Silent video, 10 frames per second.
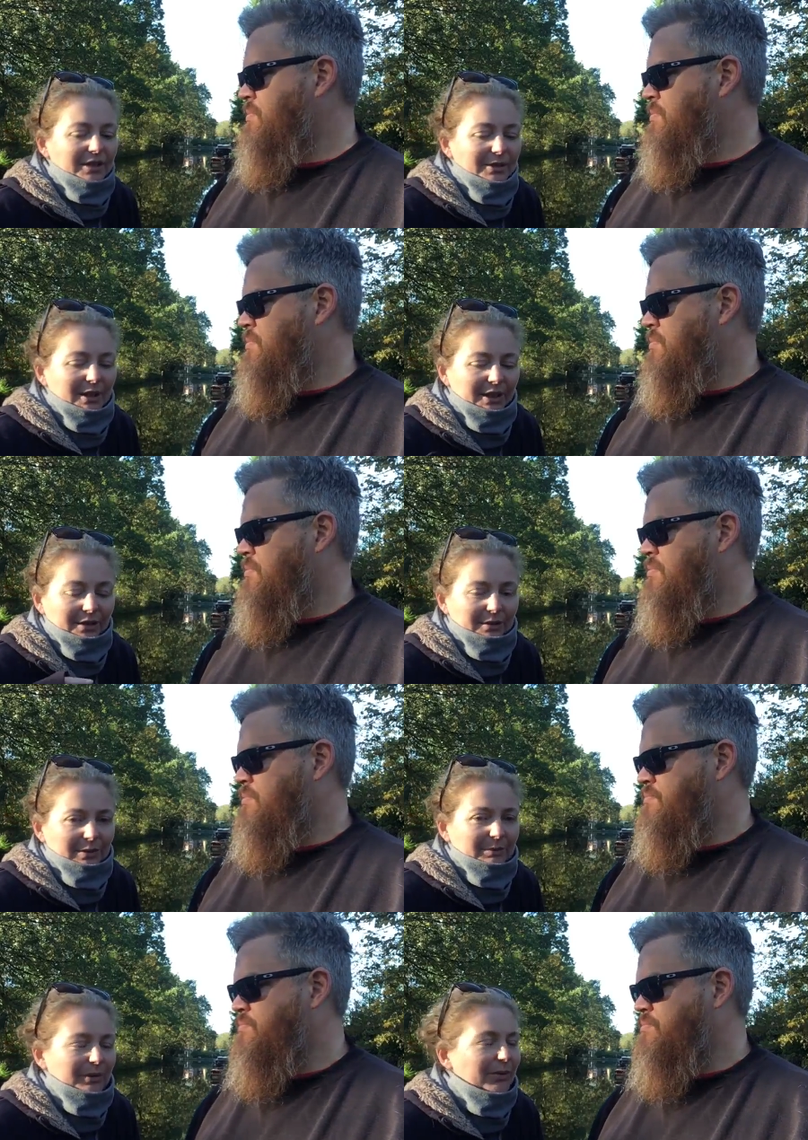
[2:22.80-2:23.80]
Speaker 1: shall I go through
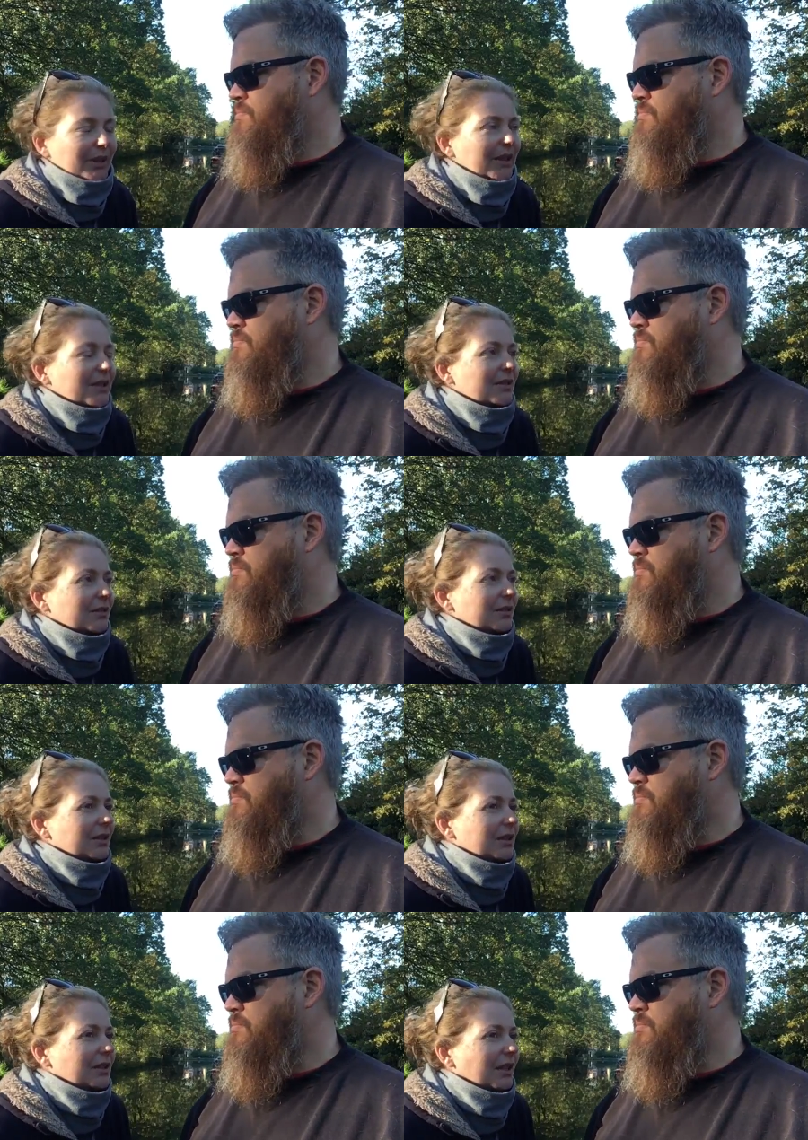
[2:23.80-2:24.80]
and put all the lights on
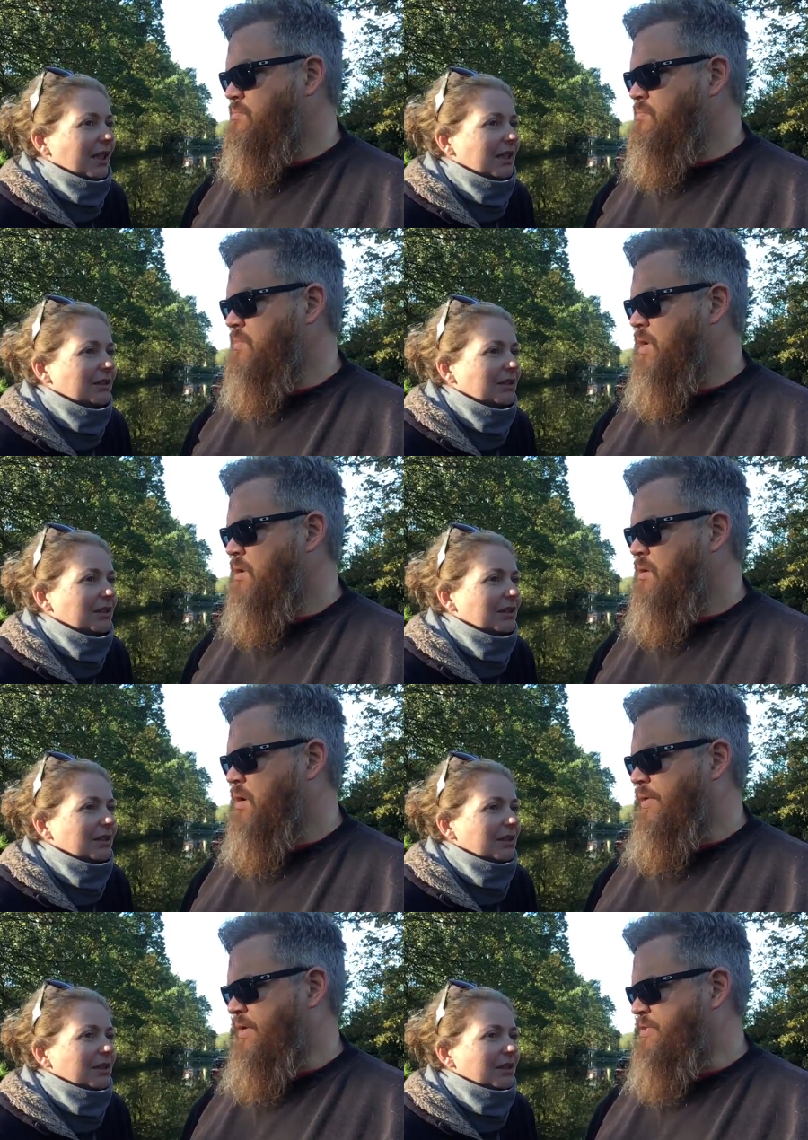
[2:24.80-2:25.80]
now?
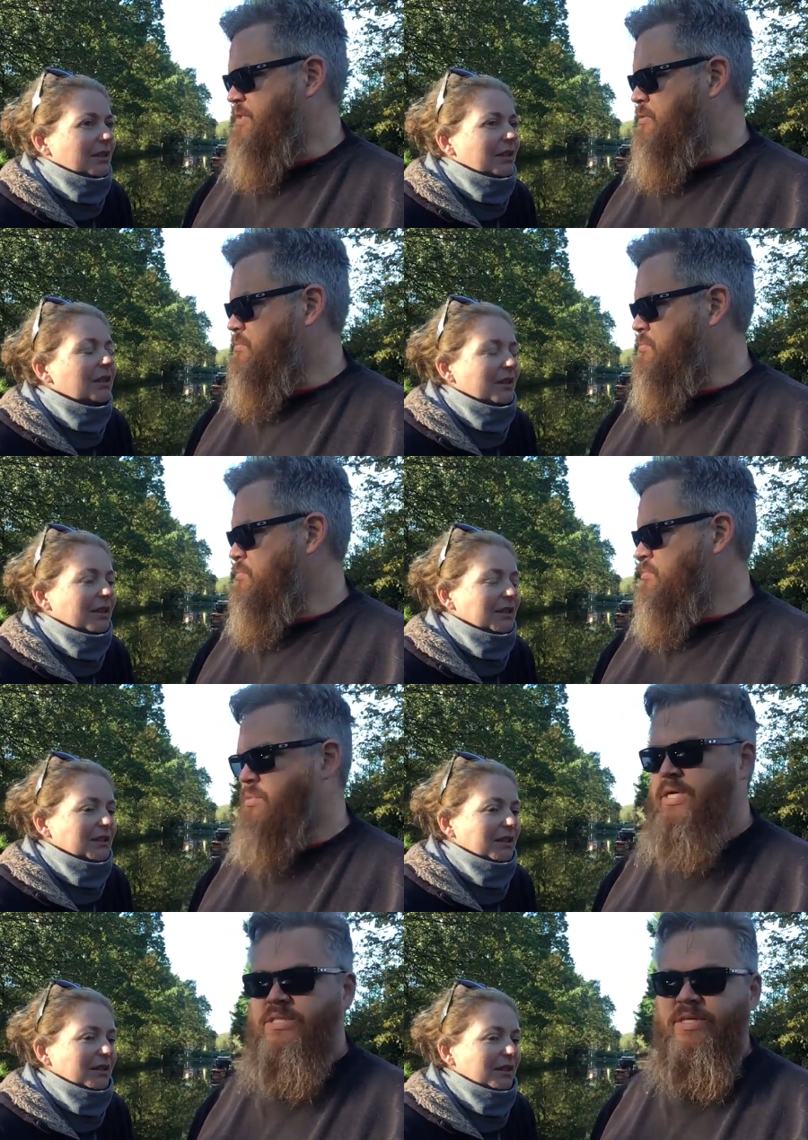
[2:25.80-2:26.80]
Speaker 2: I think so. All right.
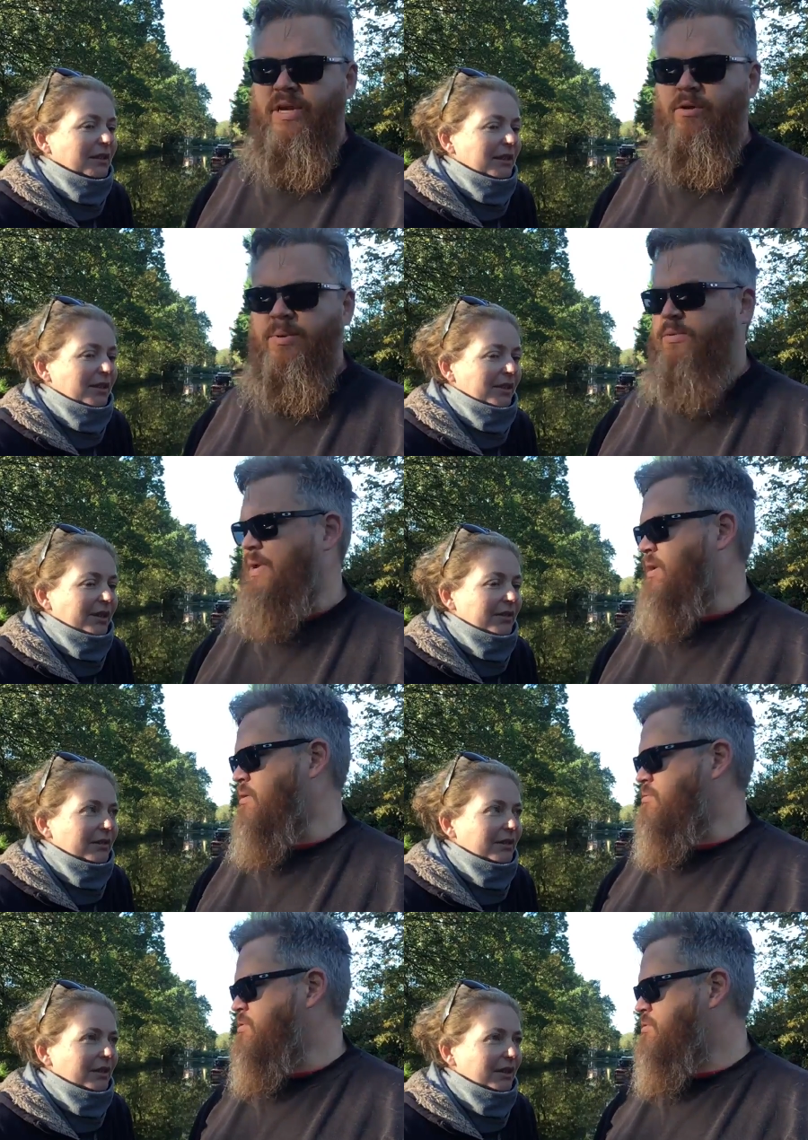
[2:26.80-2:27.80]
Yes. And, and then open I don't, the
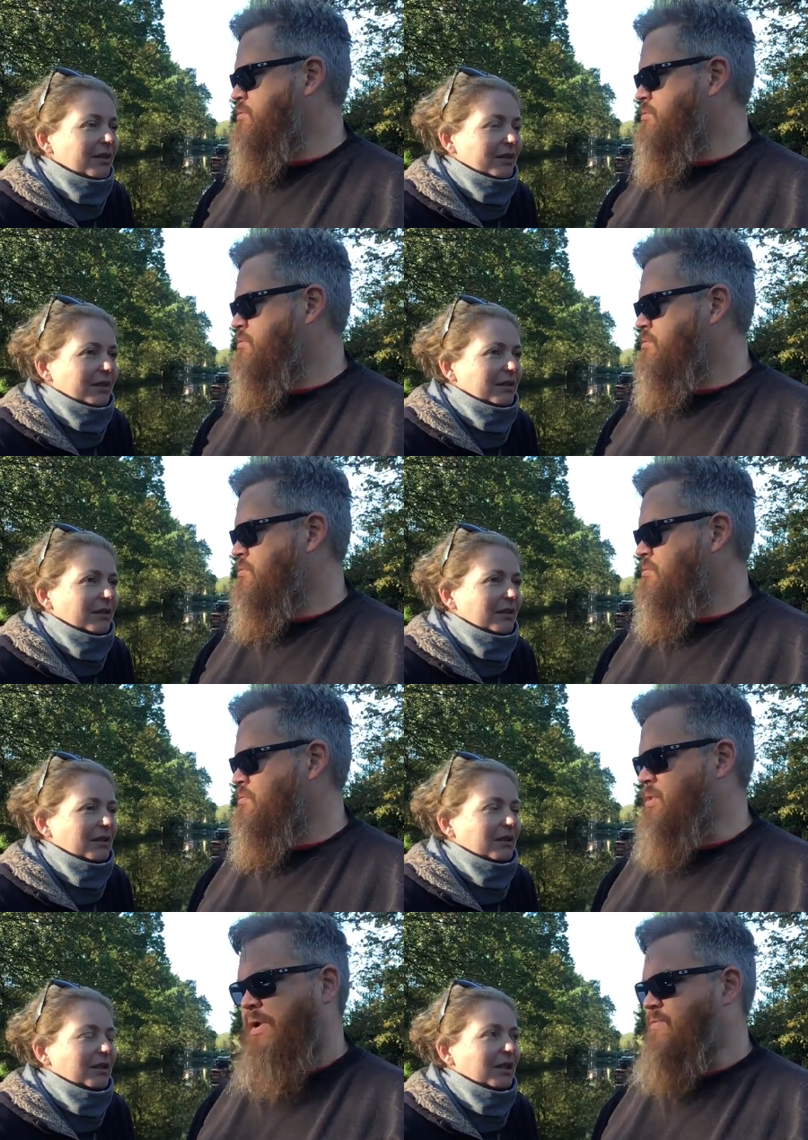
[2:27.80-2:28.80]
windows. I don't.
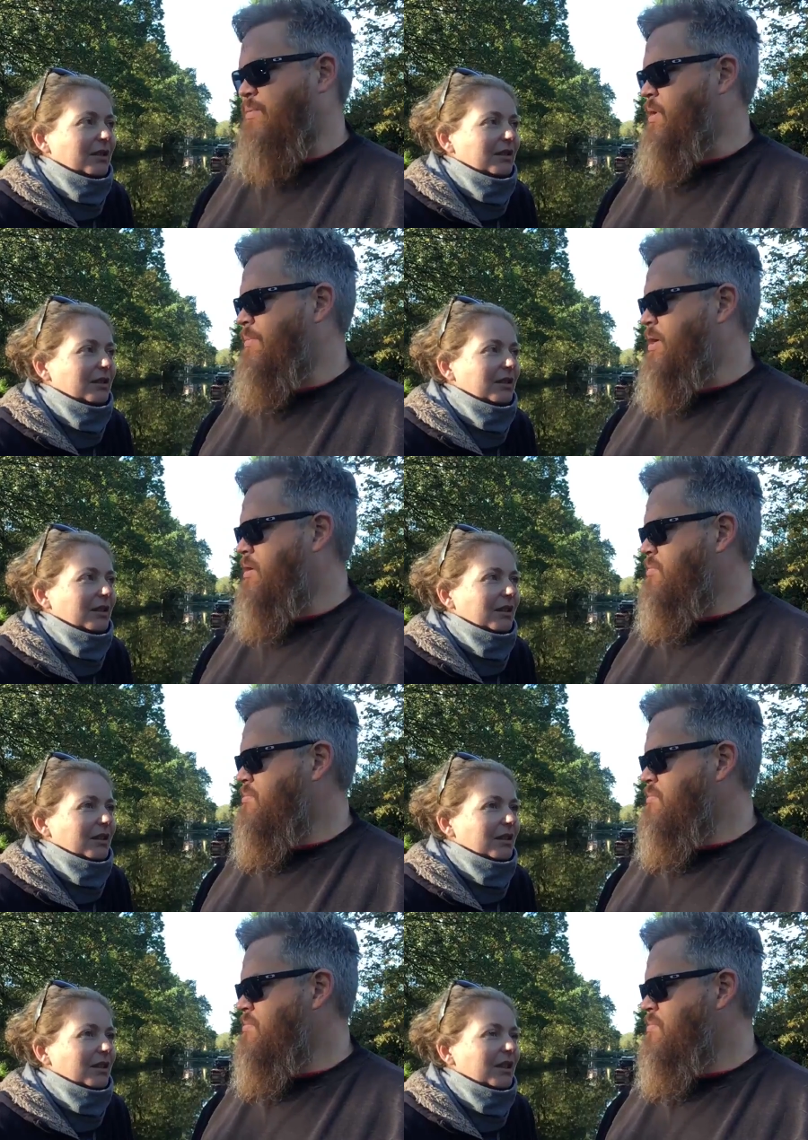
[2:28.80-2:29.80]
Don't have to worry about it.
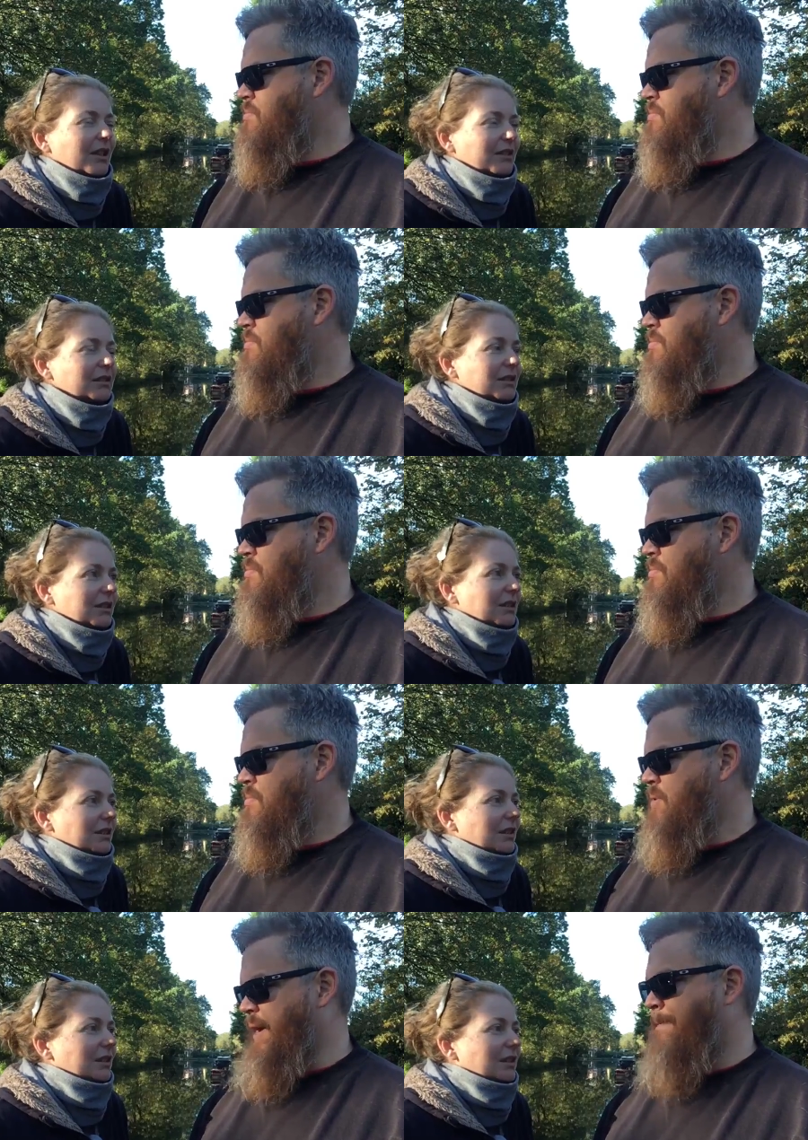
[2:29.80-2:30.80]
The curtains.
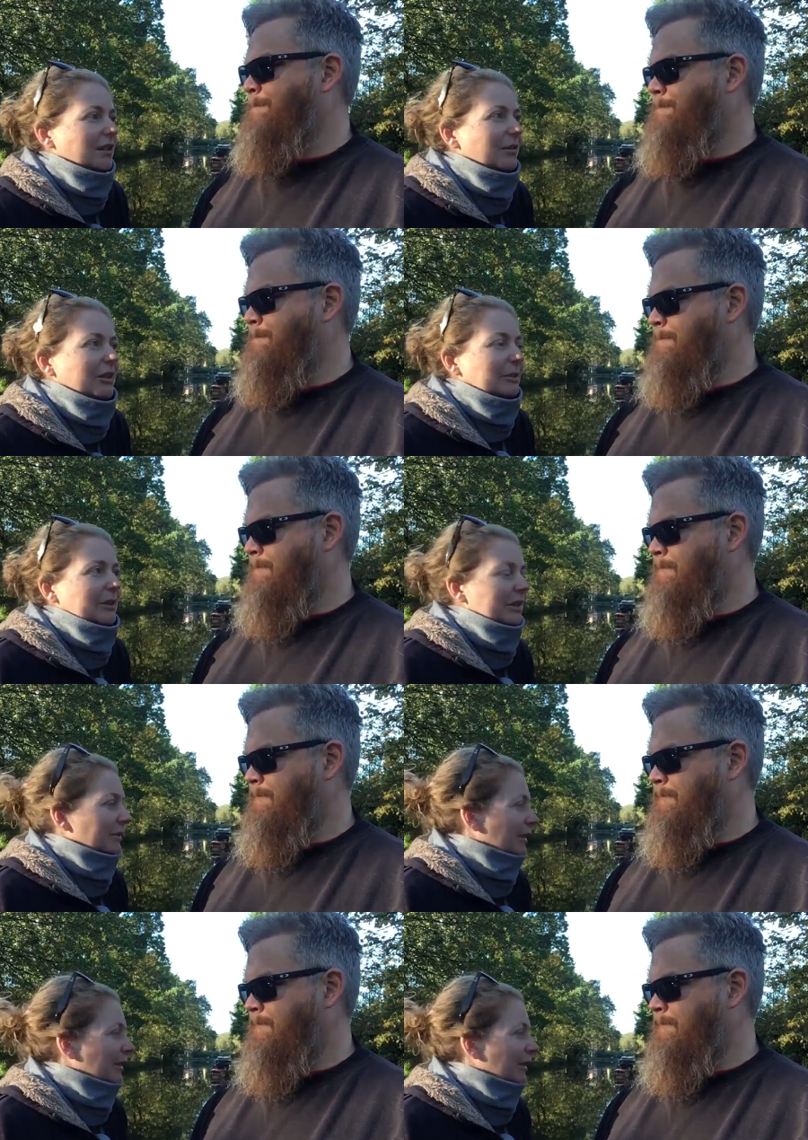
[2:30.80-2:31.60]
Yeah.
Speaker 1: I'm not opening the